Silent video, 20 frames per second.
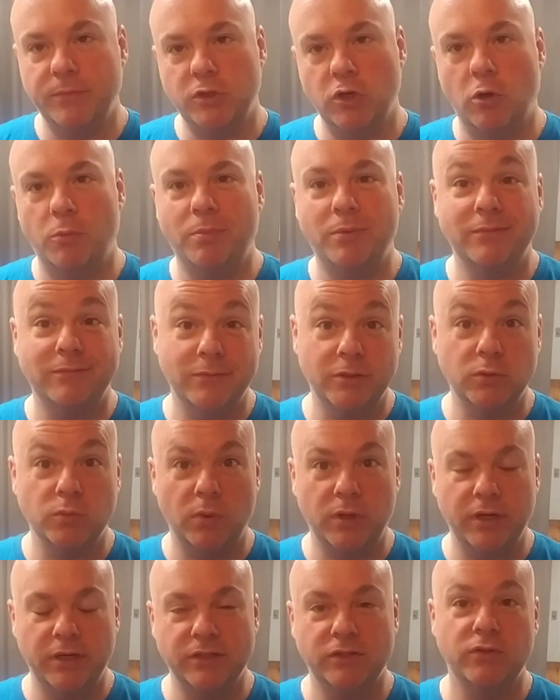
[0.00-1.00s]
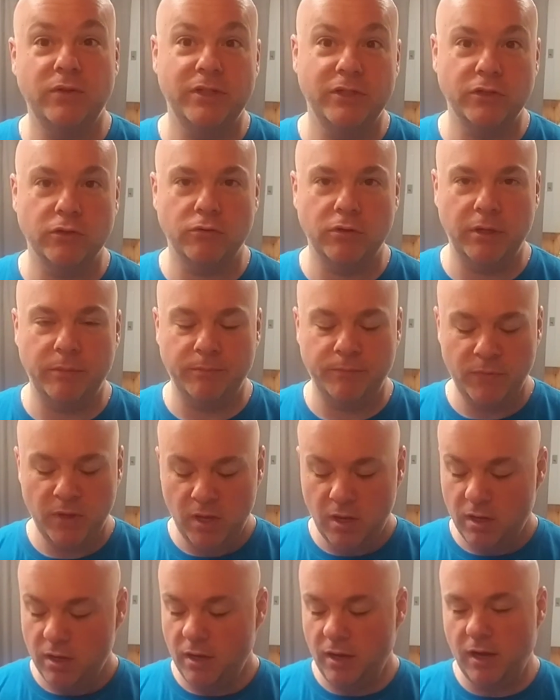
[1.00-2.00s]
soap is what it is. So it is a cream.
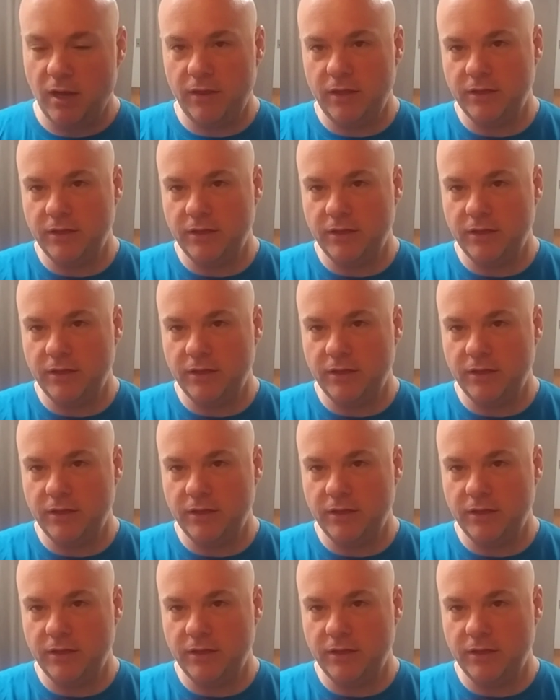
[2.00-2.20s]
Uh,